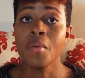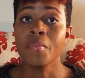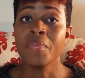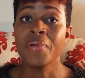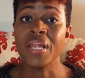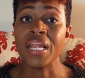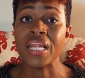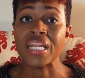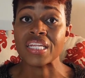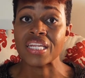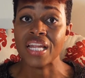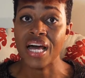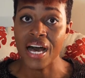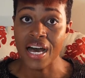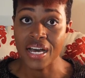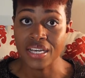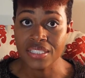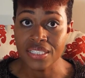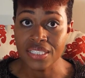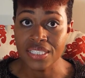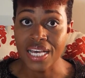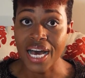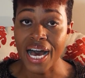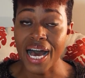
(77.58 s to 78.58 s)

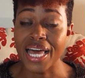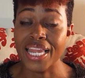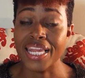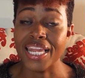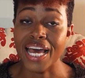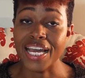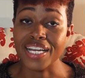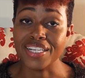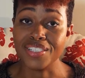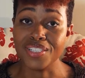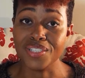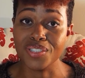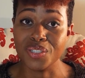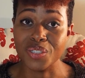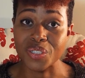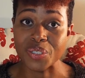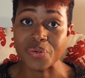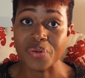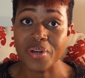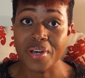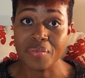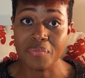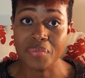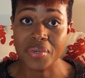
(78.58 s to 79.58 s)
Plus, I like to do
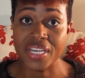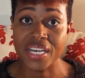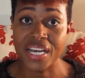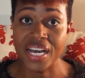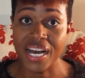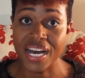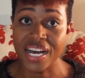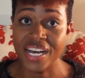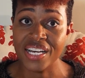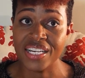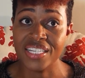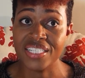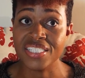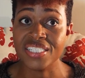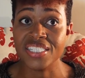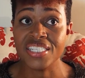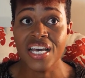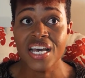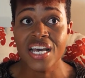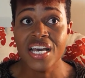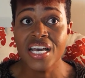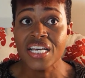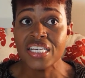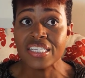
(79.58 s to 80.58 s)
it because
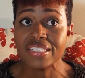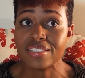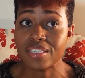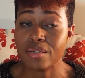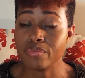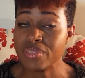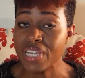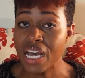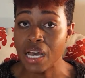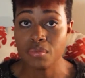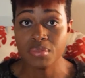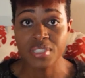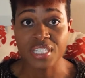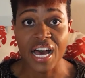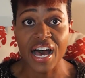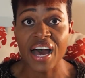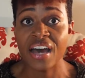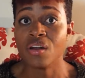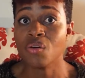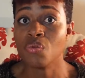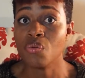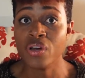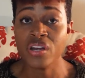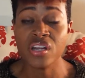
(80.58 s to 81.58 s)
sometimes I
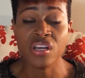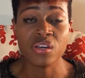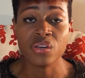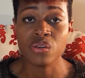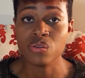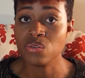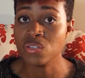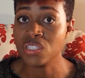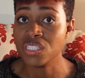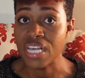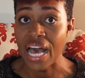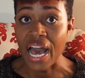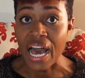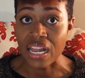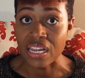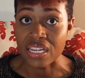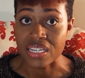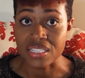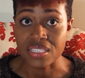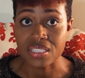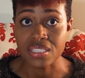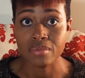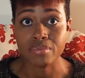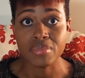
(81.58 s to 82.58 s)
don't want a huge salad.
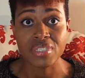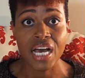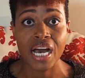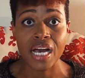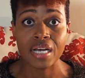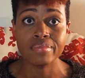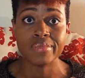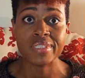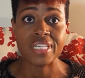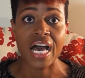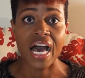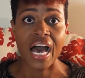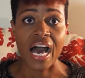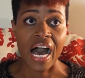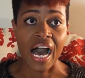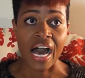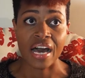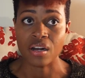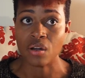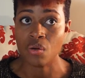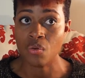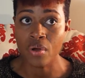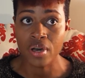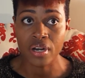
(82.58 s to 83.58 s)
Sometimes I
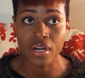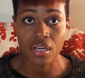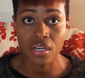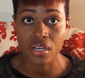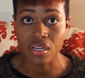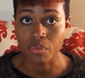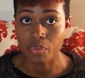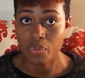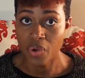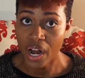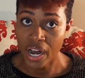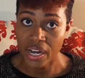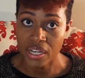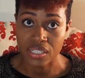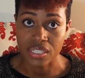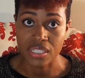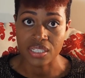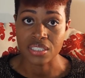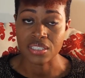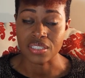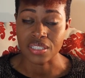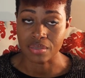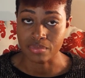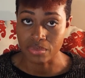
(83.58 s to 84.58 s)
don't want to cook broccoli.
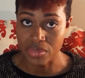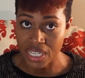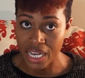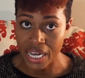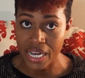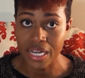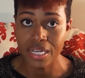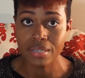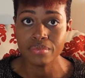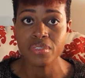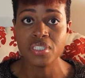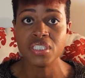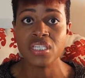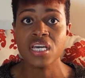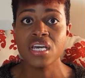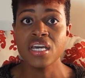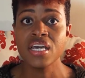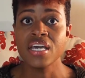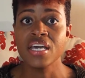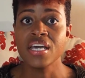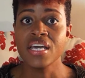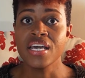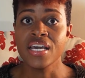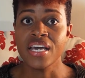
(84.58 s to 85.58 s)
Sometimes
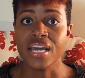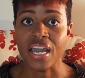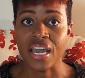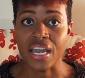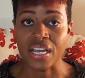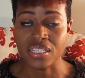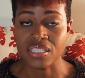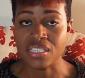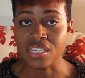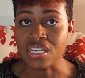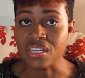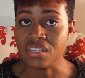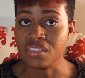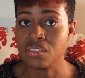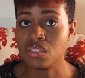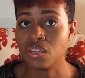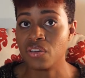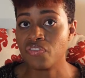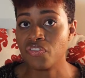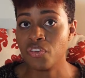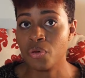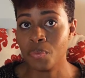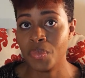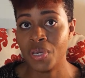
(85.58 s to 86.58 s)
it's easier
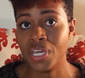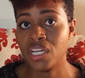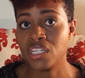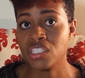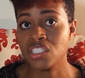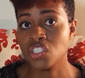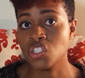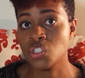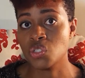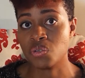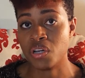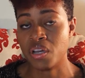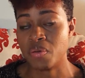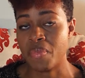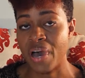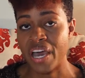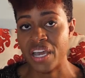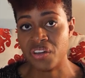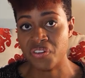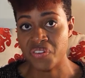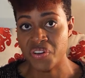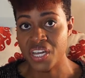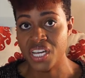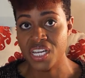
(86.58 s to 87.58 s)
for me to drink my
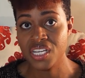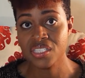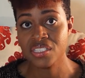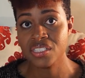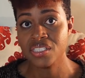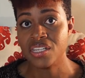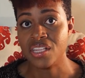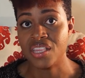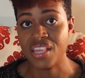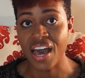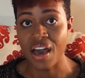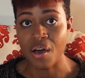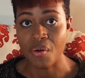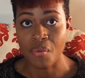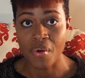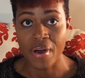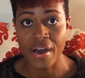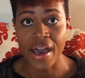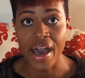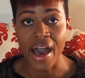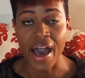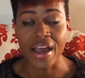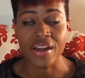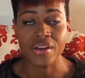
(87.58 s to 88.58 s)
greens. That way
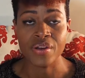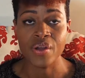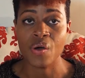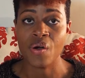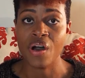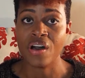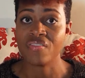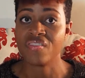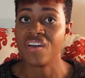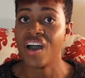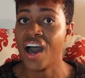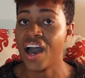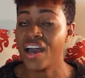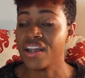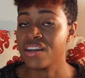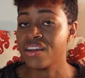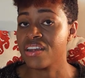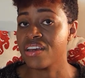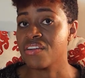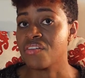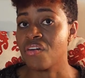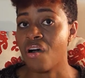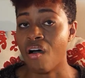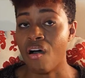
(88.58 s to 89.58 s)
I know I've gotten
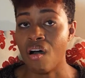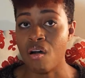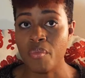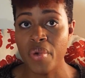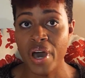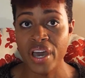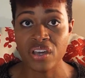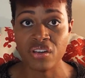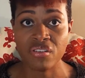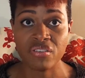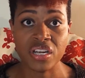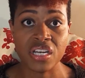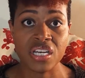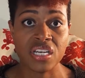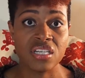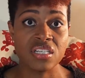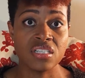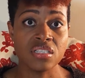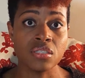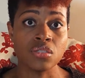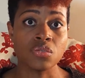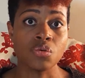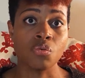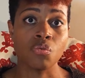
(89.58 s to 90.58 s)
in all my
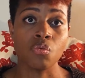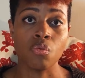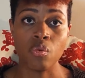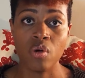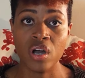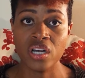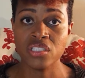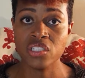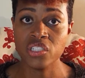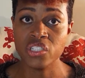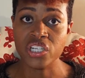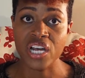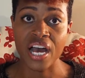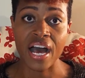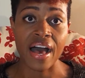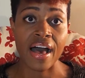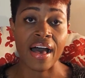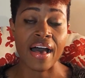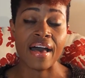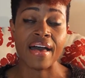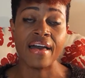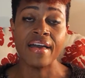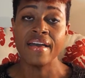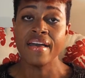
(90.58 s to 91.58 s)
greens, one
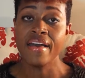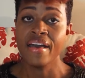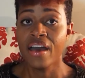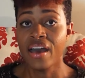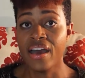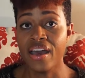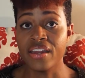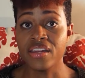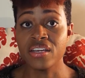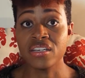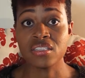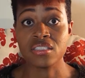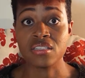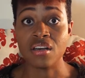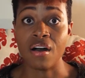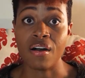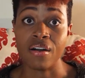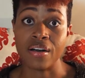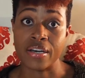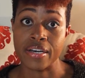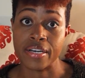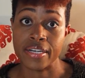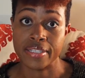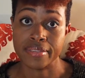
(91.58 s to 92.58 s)
shot, and it's all
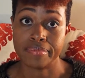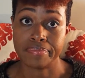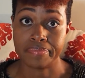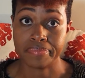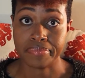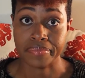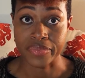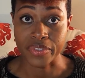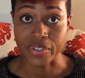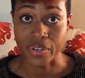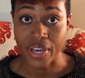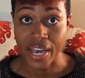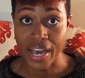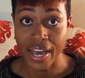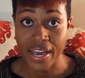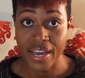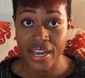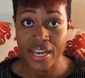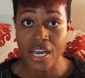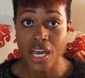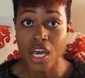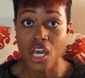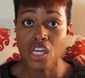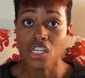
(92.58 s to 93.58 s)
good.
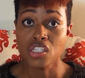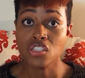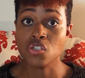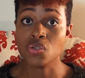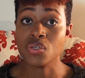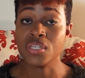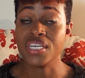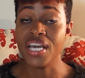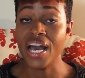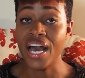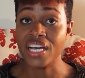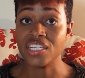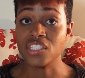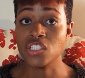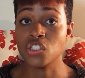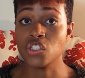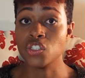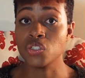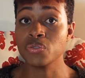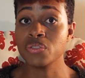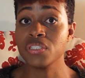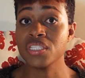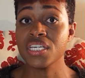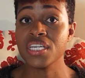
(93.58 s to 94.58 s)
Okay? So yes,
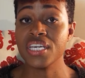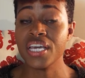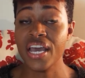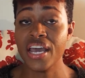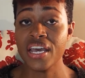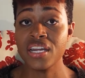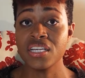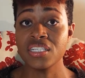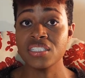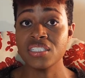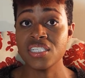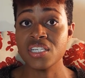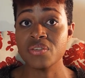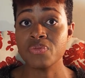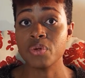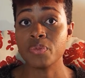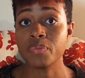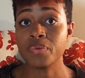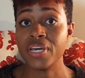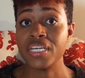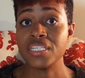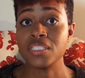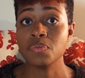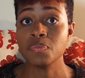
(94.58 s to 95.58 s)
juicing can indeed
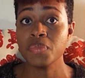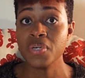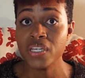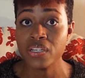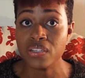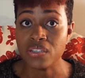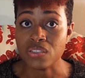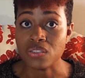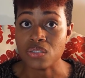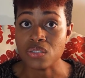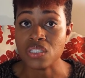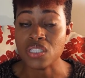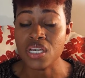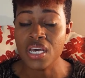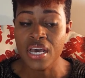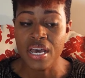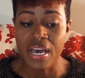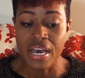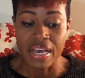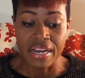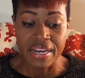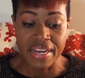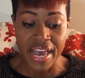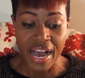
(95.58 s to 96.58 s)
replace meals.
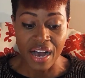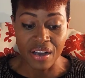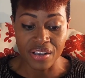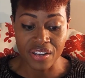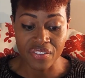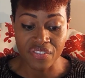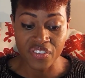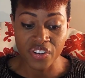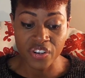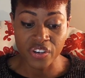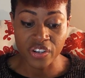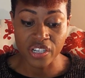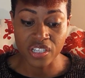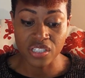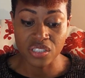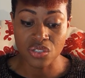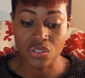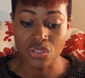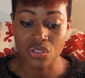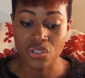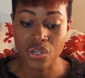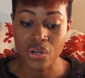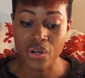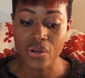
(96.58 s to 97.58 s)
Now, if you're
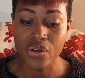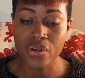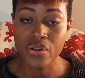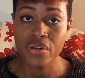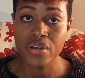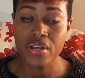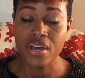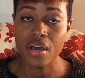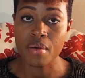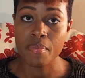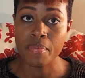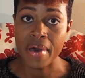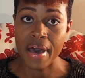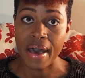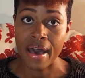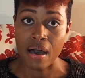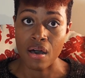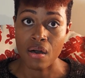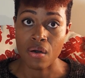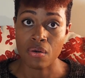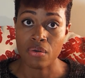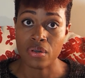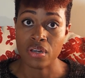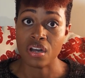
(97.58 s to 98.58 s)
concerned
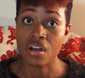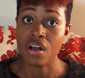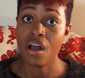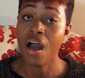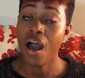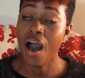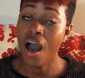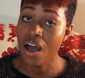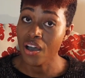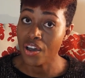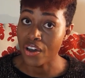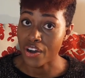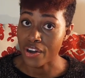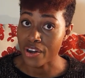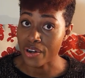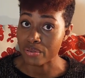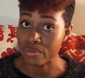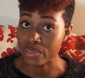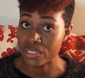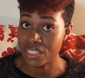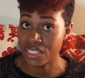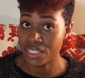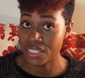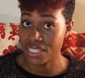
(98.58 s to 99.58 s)
about your hunger,
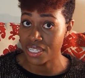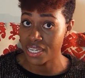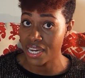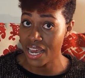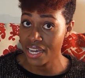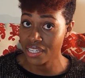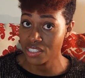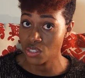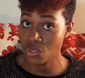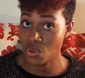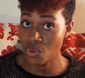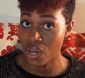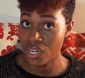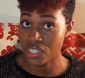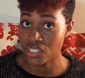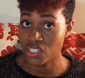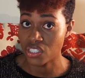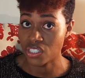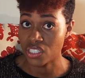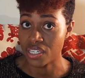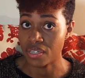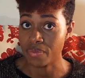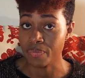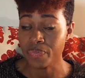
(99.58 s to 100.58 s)
which is the next
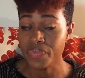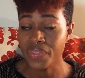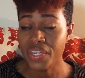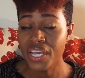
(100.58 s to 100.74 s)
question,